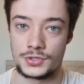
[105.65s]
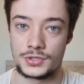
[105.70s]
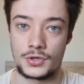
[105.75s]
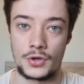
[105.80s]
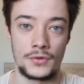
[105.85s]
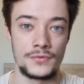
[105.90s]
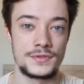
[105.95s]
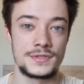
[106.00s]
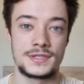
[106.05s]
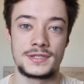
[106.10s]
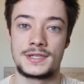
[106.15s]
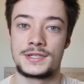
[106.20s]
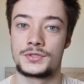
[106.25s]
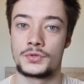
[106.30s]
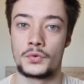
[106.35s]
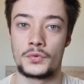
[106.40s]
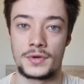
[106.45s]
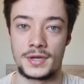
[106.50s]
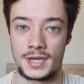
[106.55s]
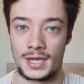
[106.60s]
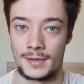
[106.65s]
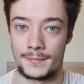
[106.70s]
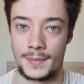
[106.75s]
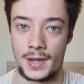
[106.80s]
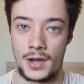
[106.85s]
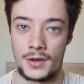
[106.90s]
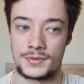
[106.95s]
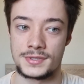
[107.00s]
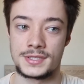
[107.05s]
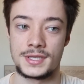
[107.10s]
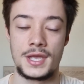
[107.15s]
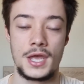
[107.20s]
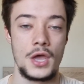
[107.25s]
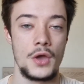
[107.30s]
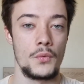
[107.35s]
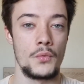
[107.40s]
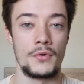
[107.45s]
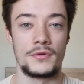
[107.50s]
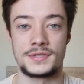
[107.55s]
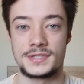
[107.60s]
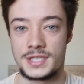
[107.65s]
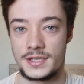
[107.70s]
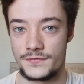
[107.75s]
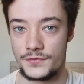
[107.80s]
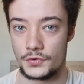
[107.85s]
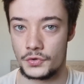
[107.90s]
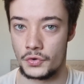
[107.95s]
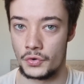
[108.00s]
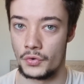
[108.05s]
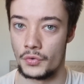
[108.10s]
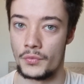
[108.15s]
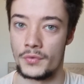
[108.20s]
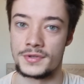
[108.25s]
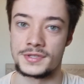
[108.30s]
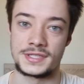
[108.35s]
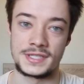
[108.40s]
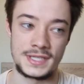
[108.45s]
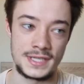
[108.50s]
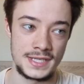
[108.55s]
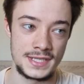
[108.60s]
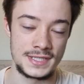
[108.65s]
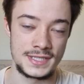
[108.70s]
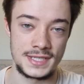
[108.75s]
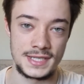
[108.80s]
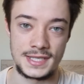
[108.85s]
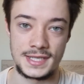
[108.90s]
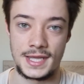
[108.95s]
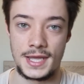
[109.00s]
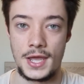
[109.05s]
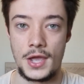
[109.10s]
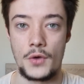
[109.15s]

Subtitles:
constantly talking about what's difficult, what's easy,